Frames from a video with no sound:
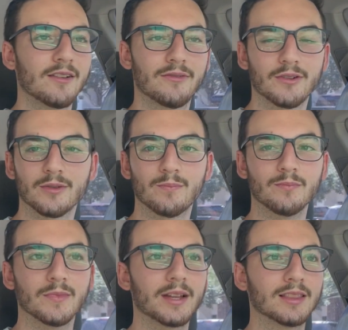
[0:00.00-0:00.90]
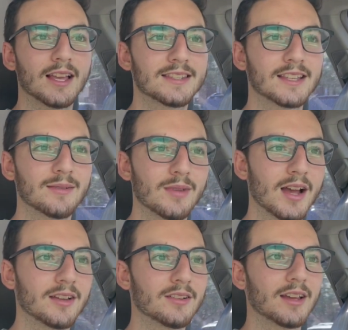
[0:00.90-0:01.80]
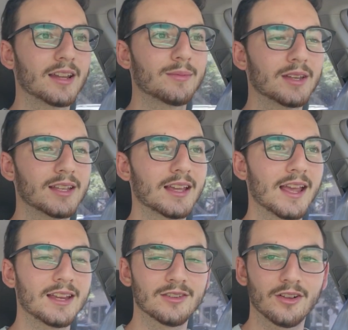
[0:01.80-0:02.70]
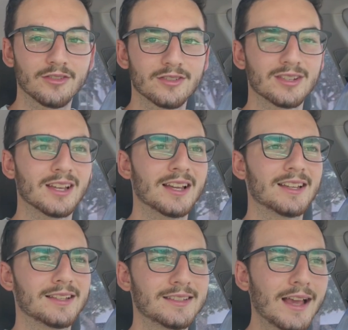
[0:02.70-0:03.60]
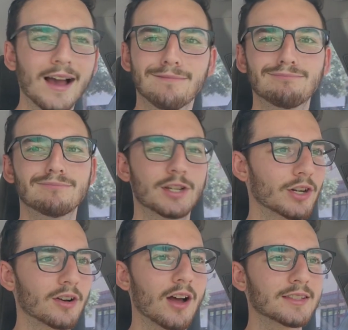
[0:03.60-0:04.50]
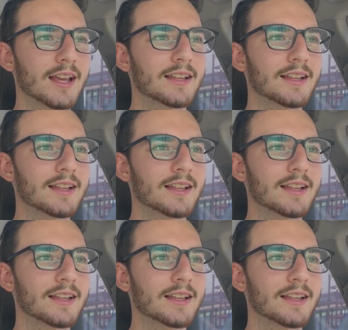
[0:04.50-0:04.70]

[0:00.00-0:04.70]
for like less than a mile, and I'm gonna get $8. Yeah, sure, I'll take